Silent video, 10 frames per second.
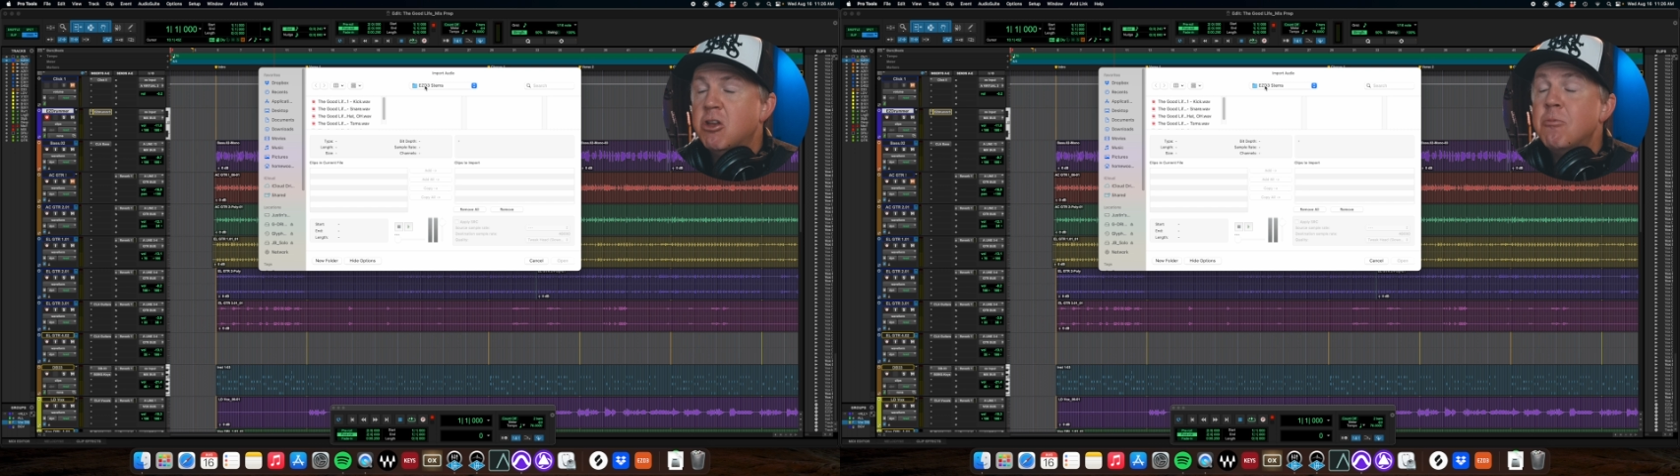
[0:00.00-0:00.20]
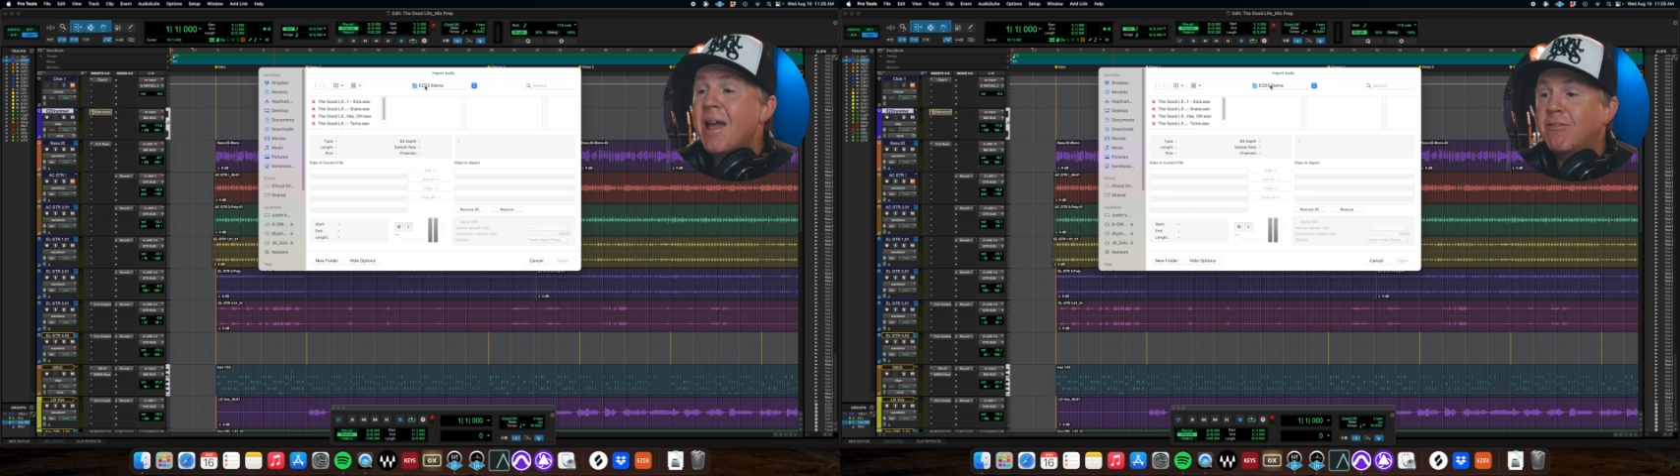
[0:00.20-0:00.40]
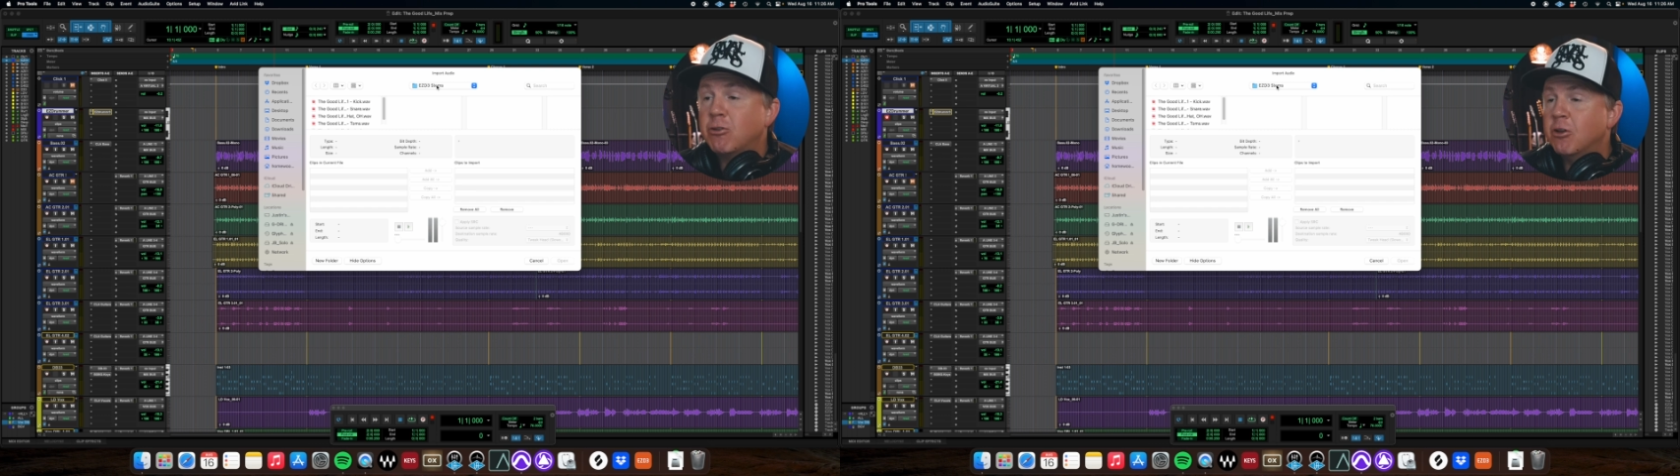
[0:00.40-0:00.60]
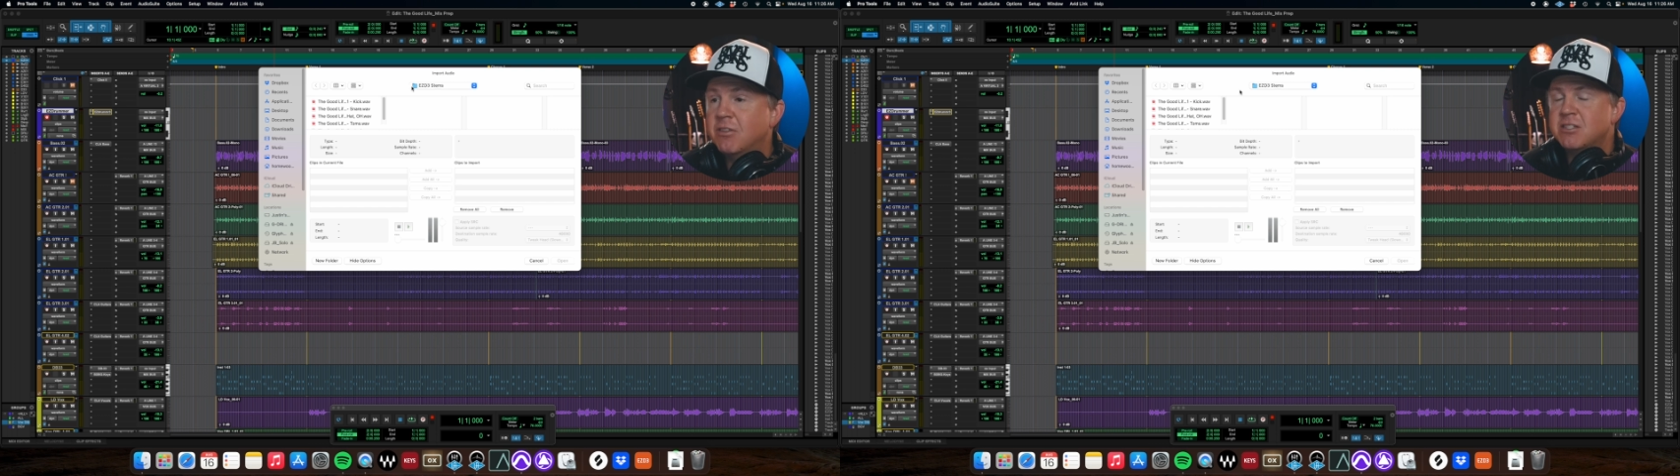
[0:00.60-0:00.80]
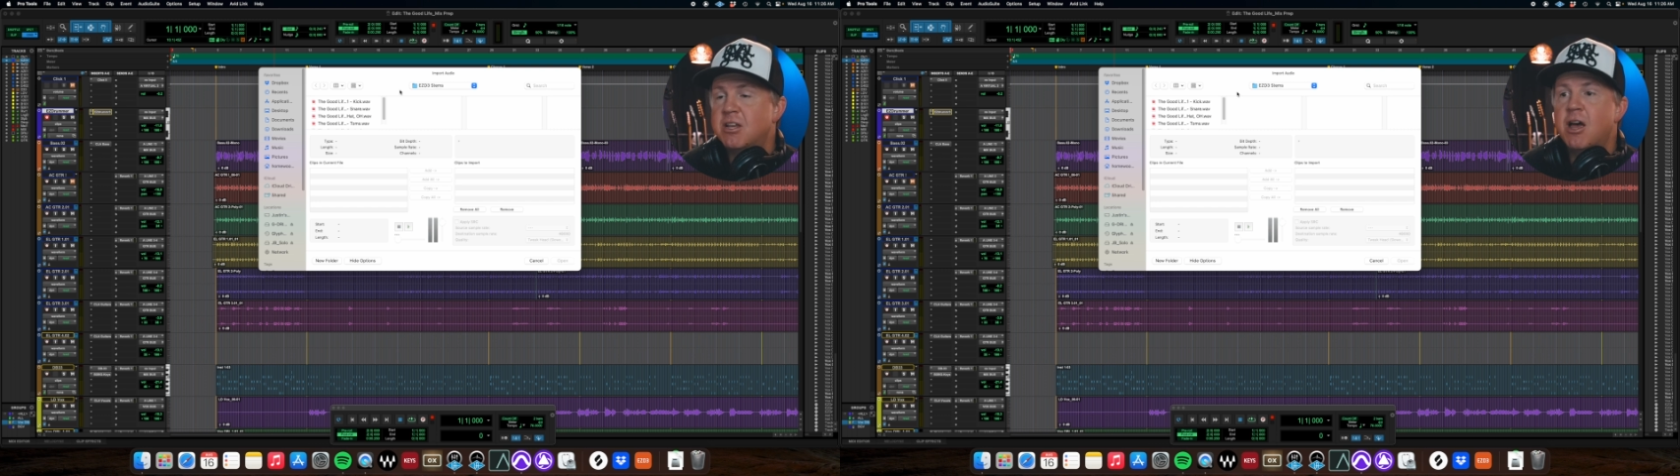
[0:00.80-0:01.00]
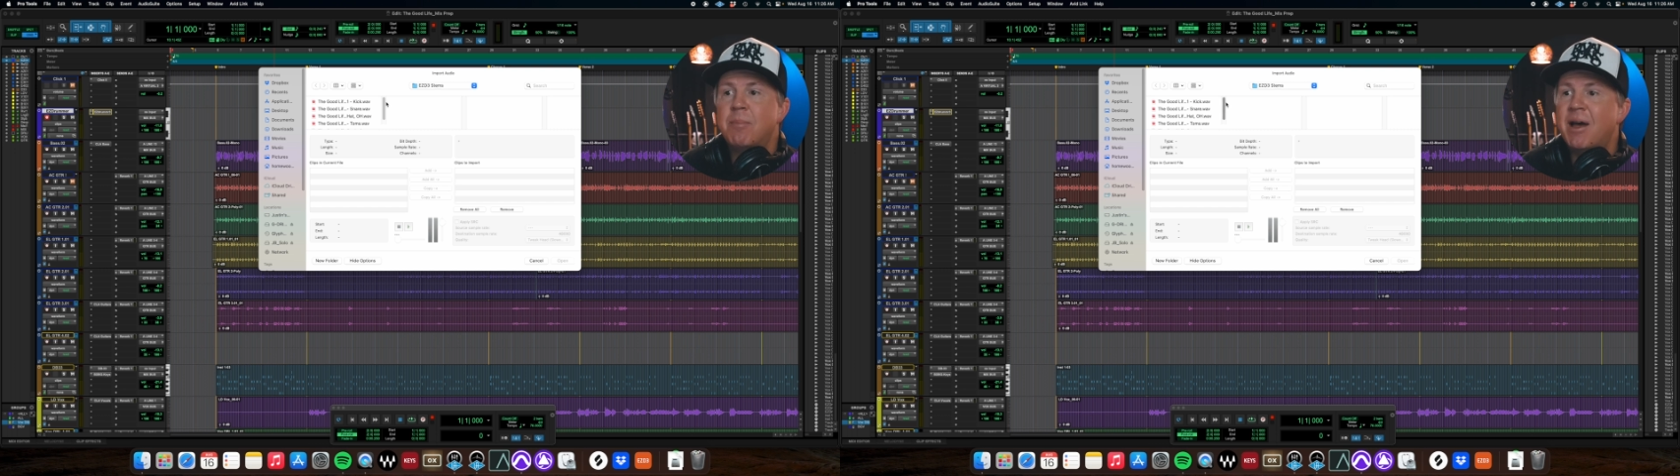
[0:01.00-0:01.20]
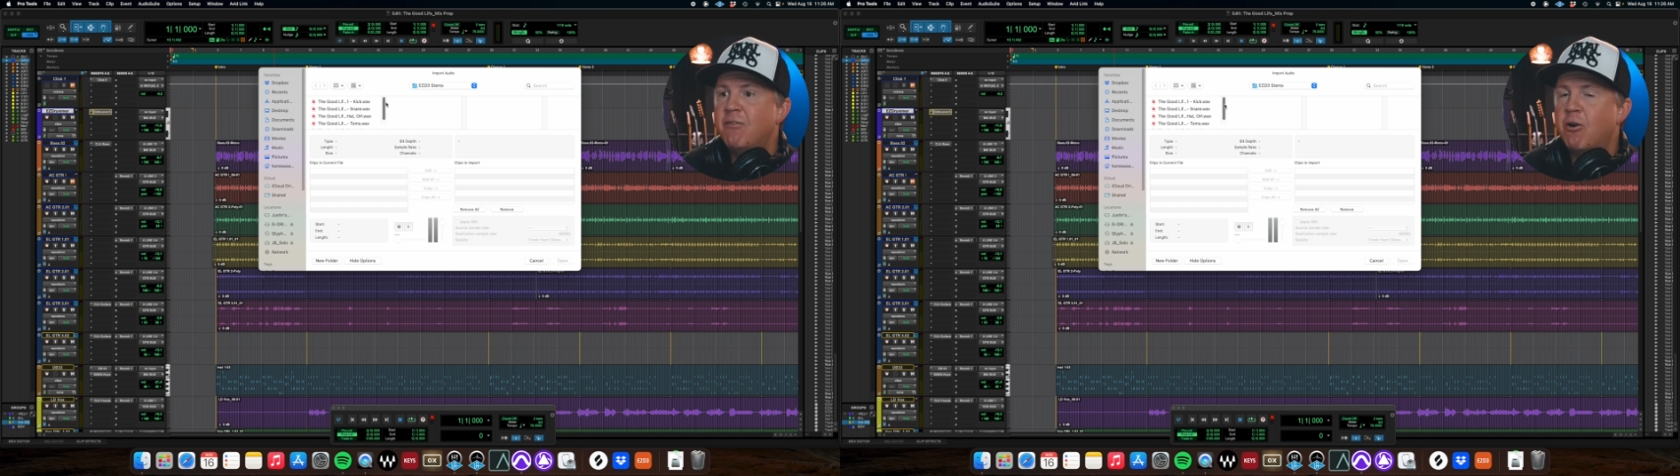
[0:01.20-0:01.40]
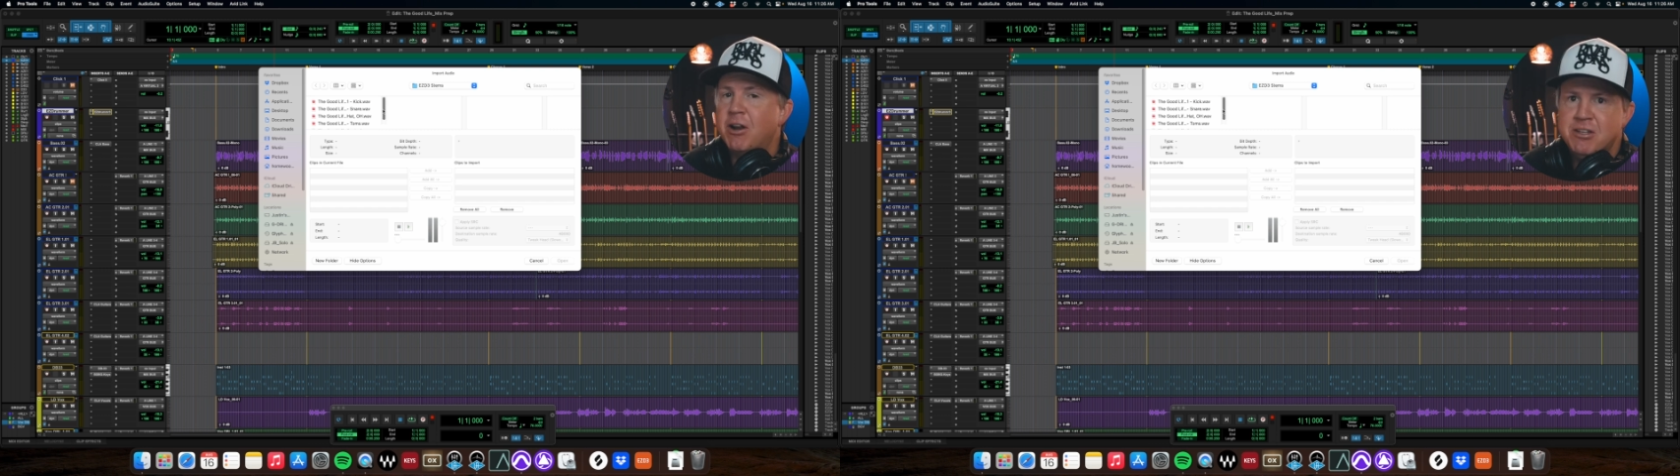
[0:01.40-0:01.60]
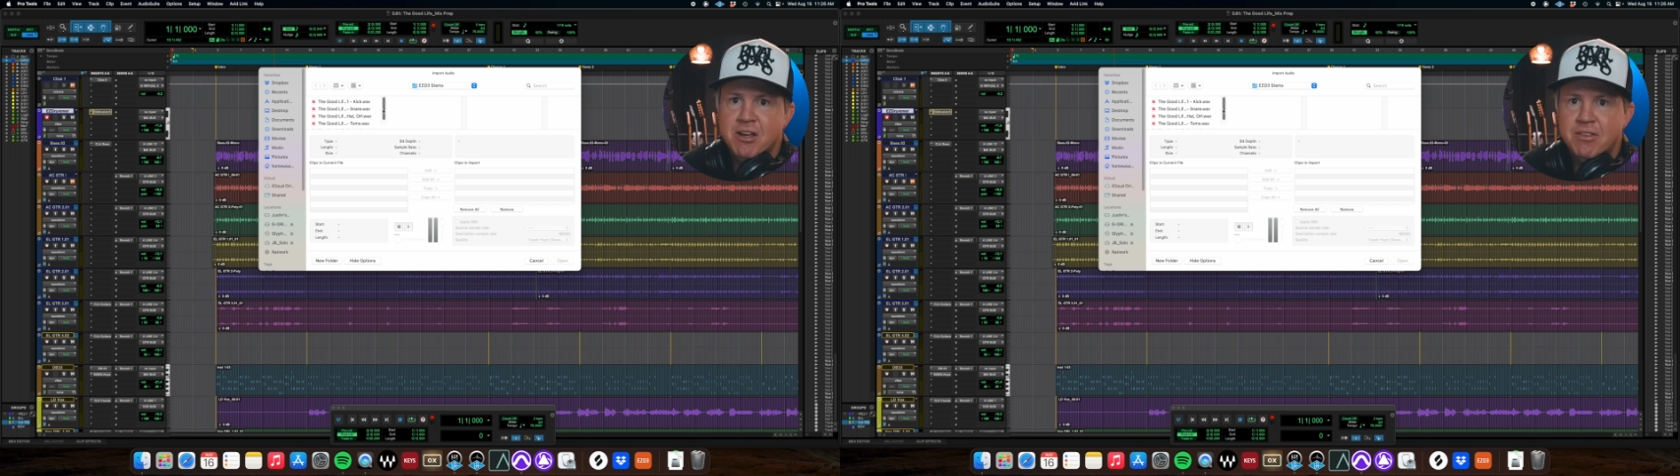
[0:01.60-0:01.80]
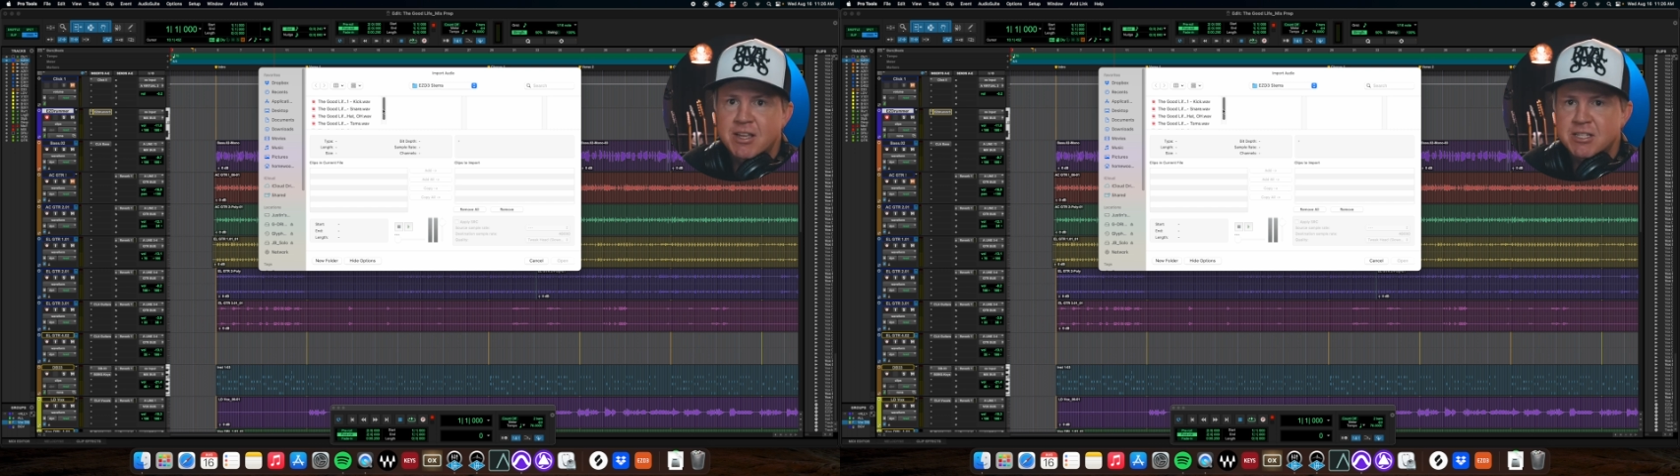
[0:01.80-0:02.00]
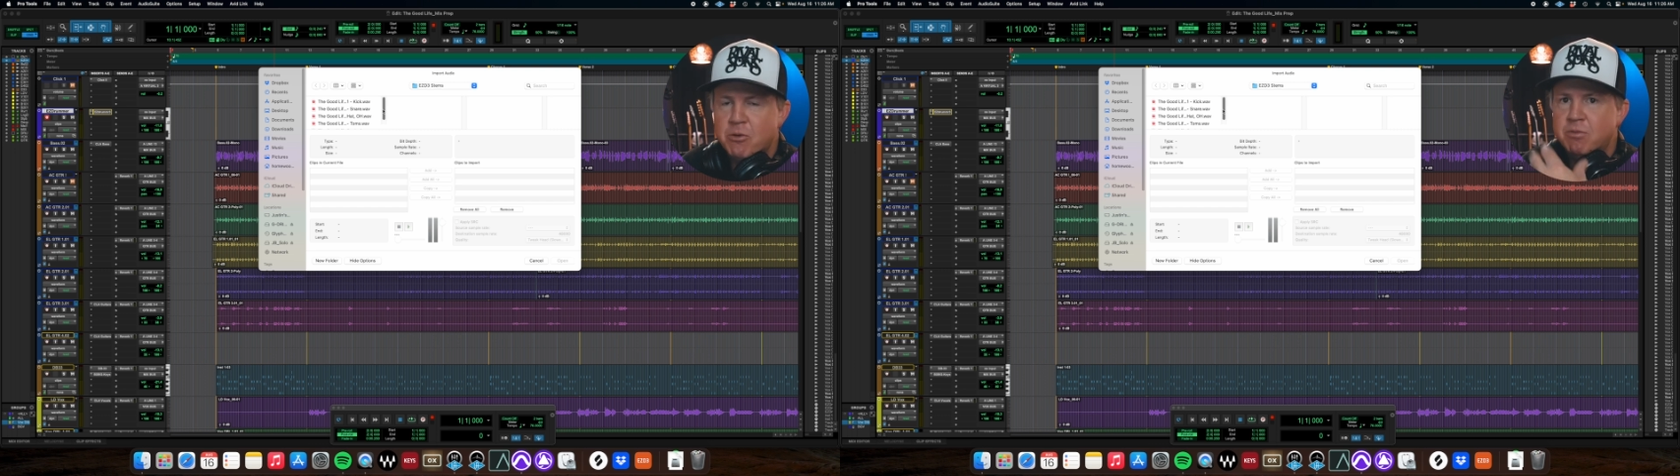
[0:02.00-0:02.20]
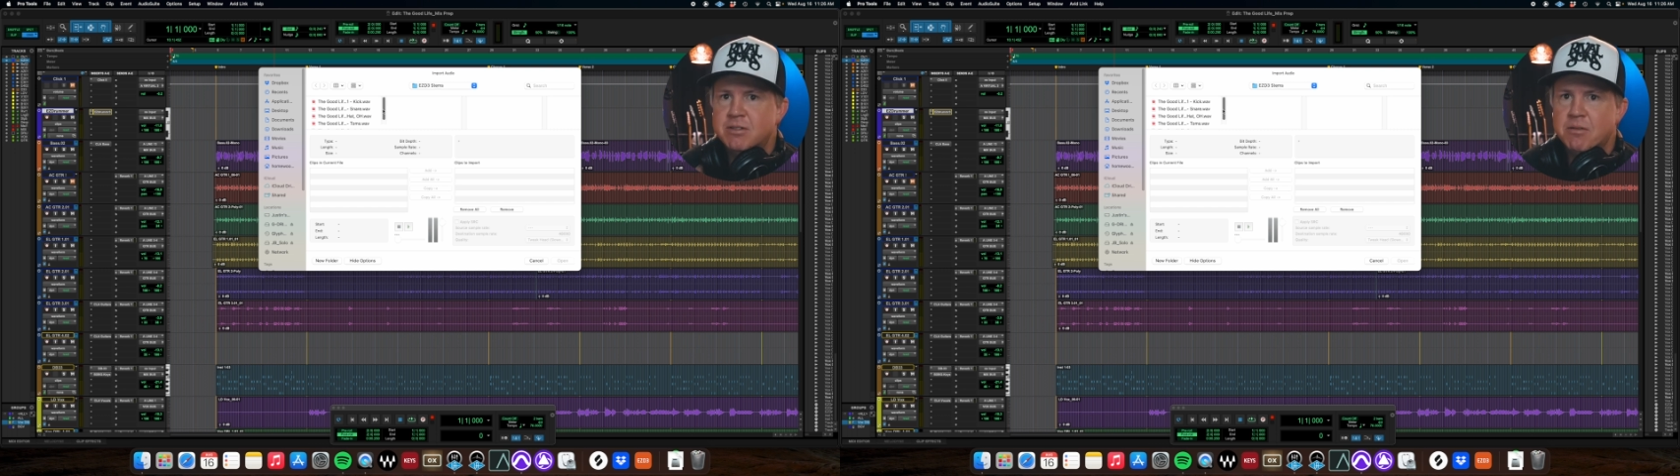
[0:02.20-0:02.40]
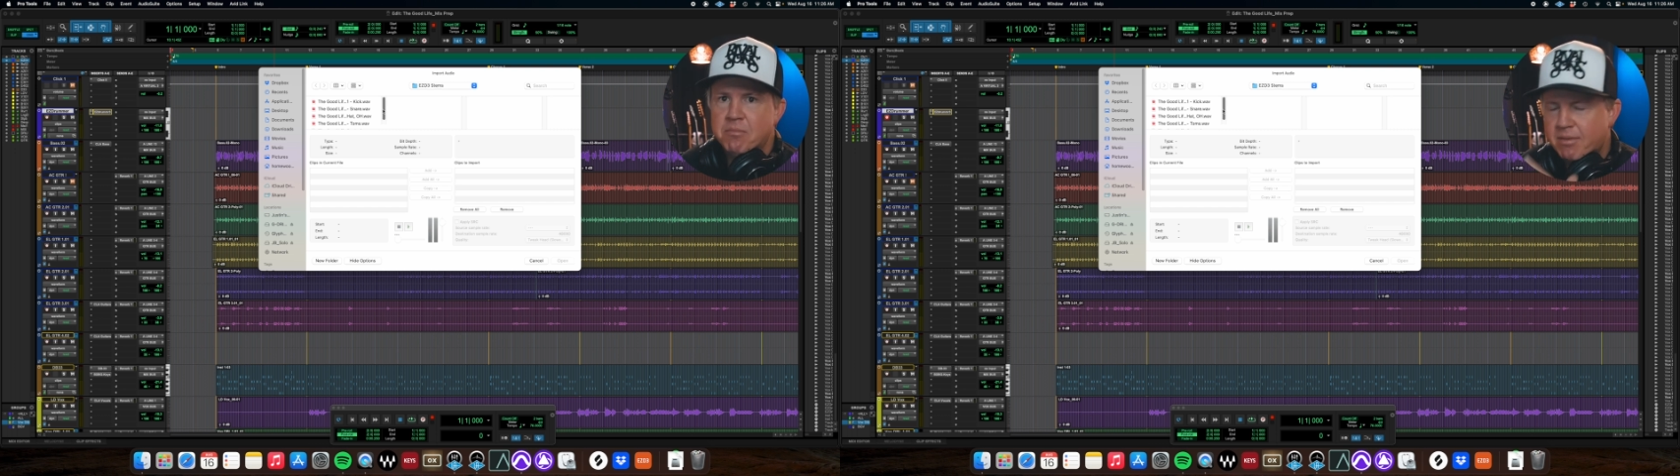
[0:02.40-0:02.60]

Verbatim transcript: You may have to look this up. I've already done this, so this,